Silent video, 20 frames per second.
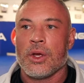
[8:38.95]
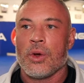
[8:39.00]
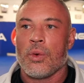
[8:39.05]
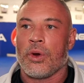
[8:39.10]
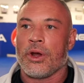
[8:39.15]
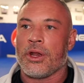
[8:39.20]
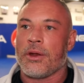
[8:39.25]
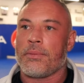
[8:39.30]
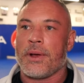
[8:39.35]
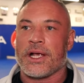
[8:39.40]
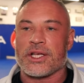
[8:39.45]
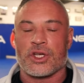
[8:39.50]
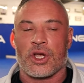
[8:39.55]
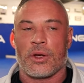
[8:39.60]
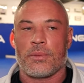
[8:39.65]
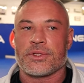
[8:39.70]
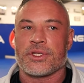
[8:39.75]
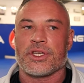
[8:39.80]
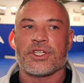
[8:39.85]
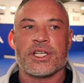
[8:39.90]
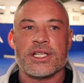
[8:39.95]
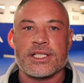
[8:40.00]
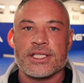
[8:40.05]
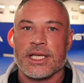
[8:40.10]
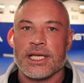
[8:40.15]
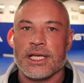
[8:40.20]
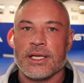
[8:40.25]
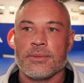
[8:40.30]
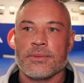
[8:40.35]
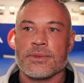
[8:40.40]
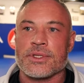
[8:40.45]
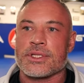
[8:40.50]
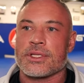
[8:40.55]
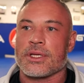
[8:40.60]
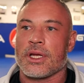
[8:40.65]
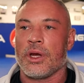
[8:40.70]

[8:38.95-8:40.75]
one of the best competition teams.